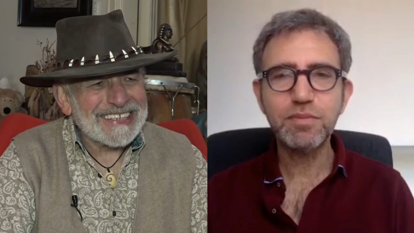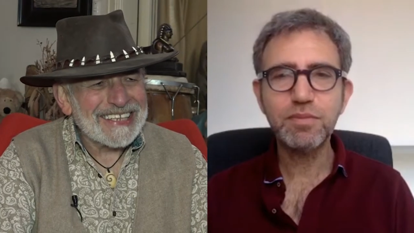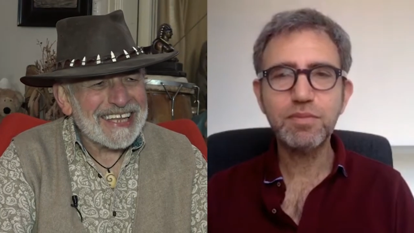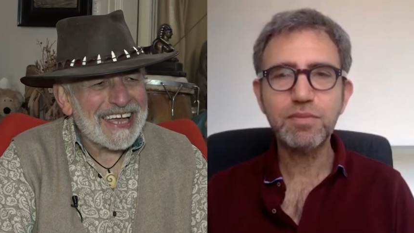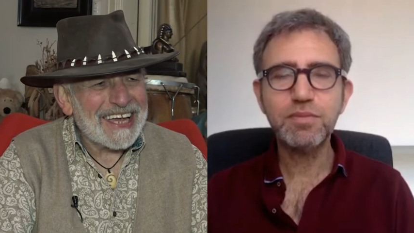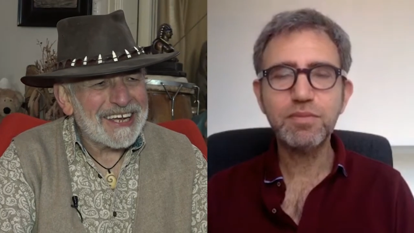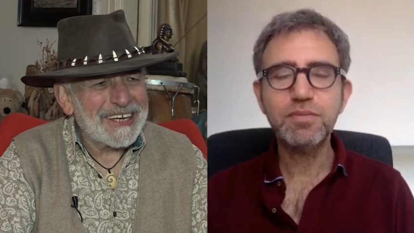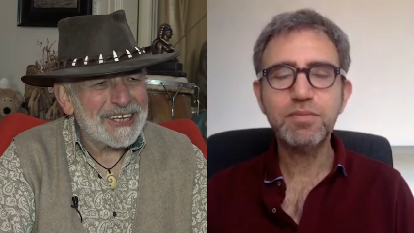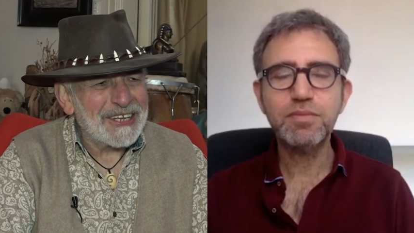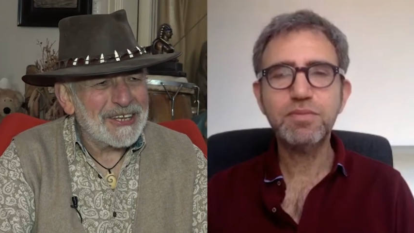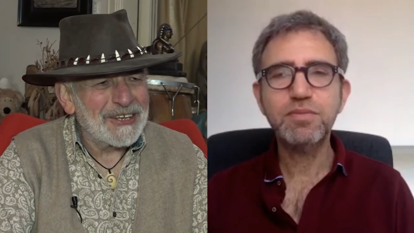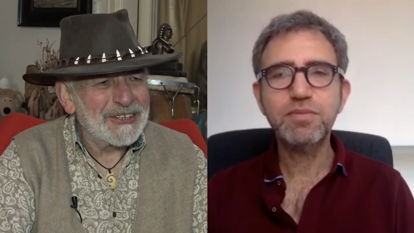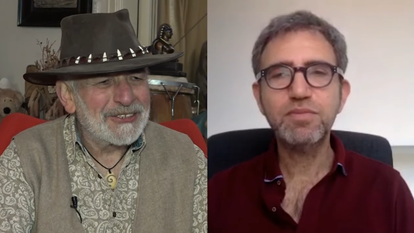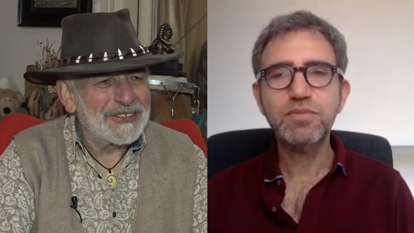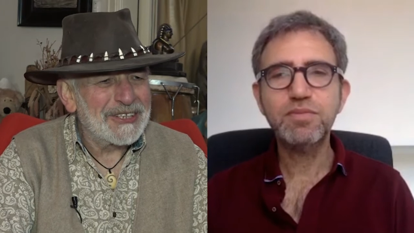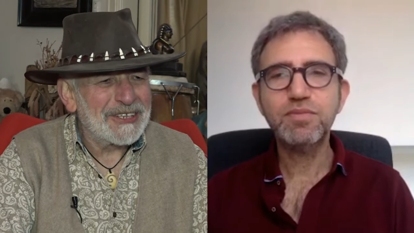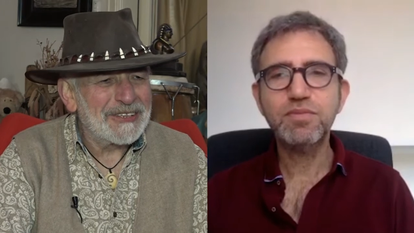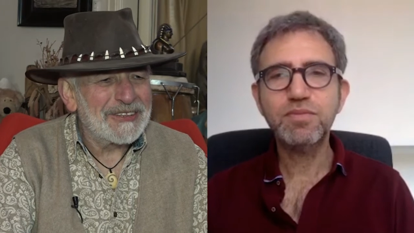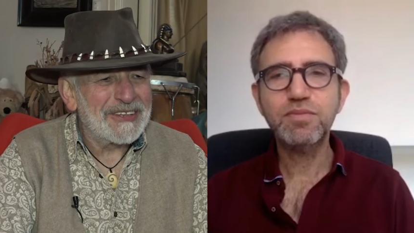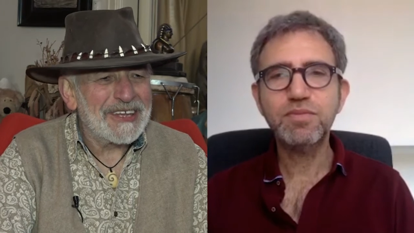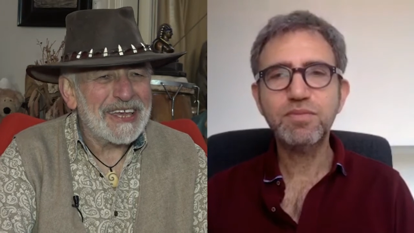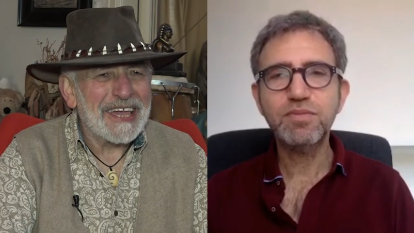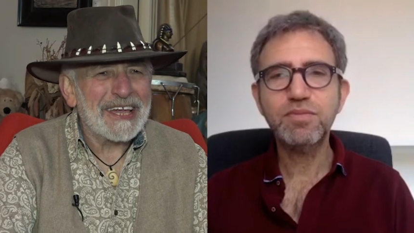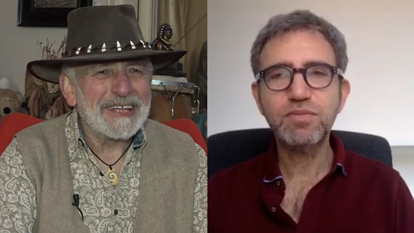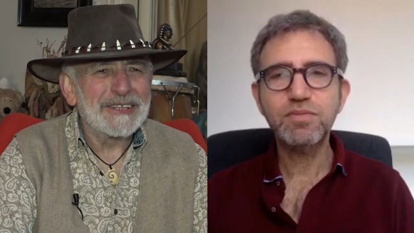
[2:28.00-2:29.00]
Speaker 1: later, you
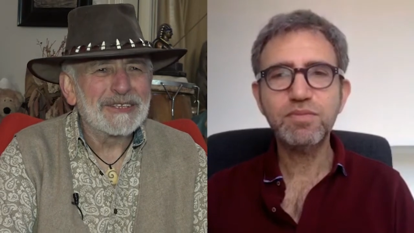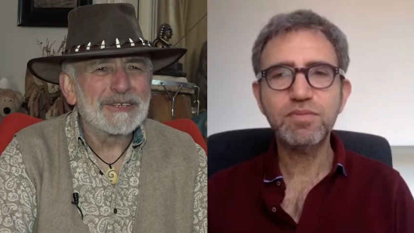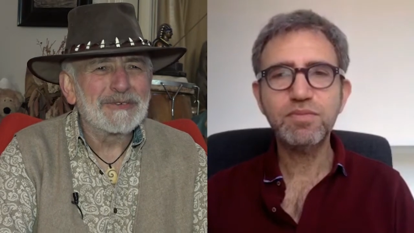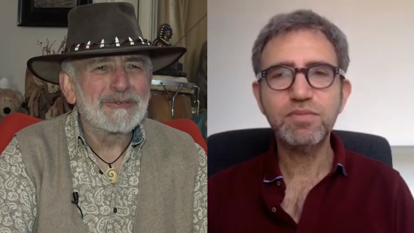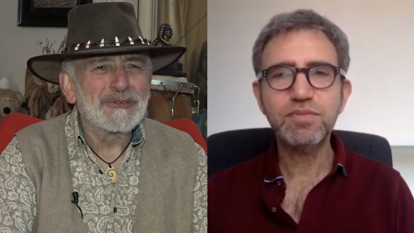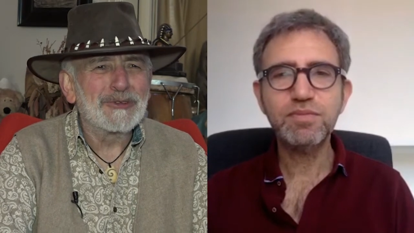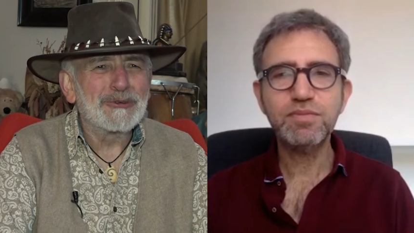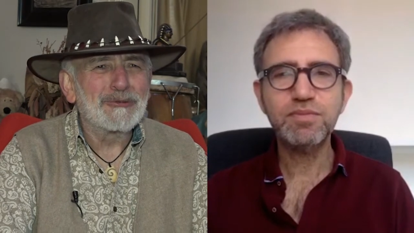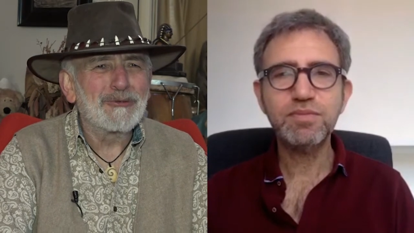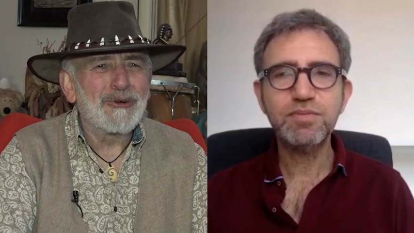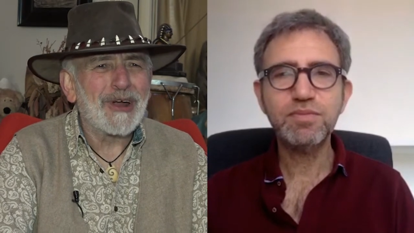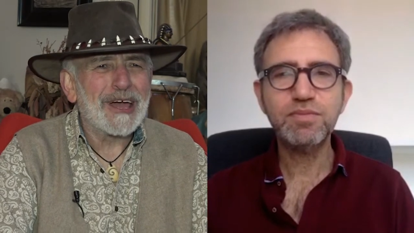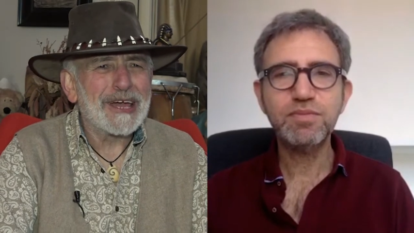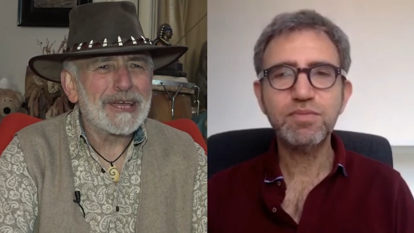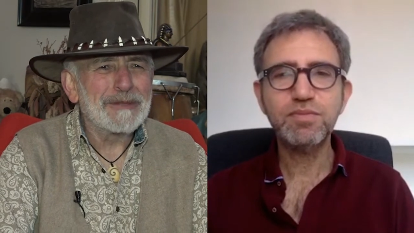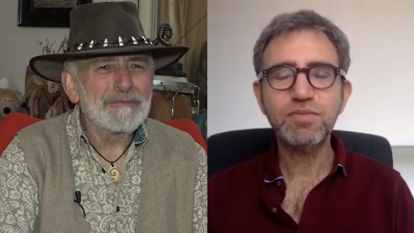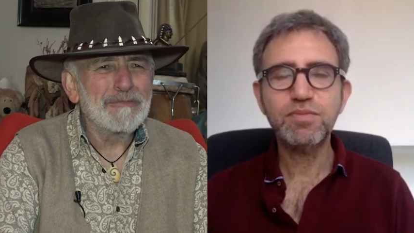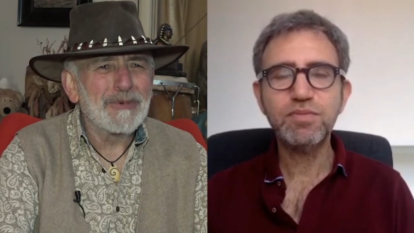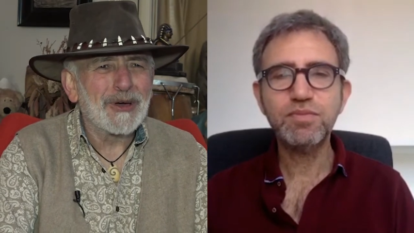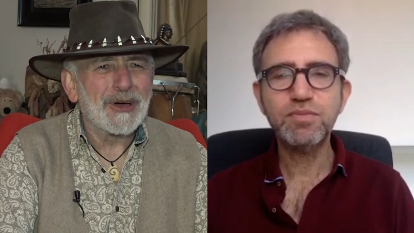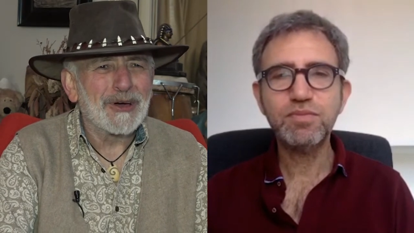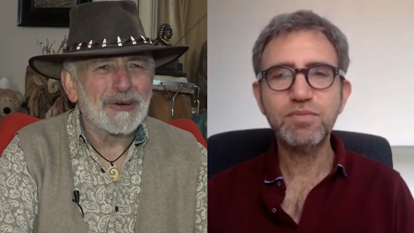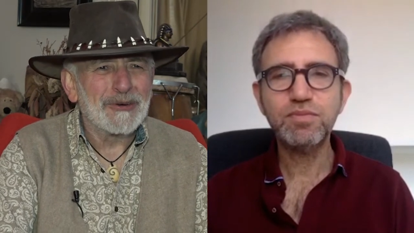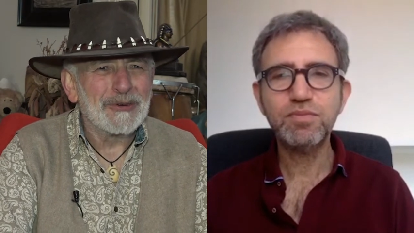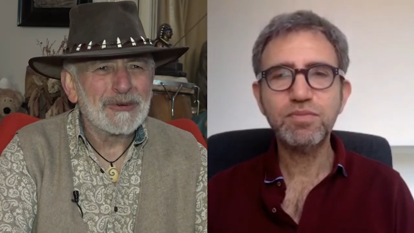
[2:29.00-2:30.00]
did the end of the
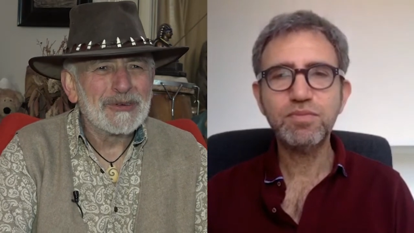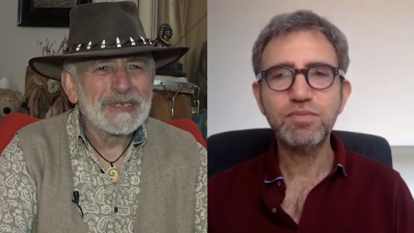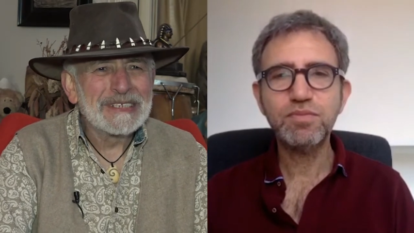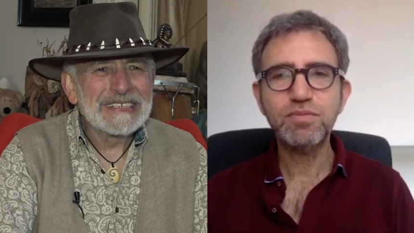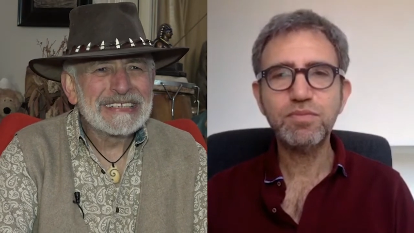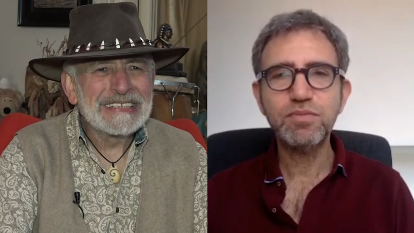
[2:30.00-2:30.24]
rainbow.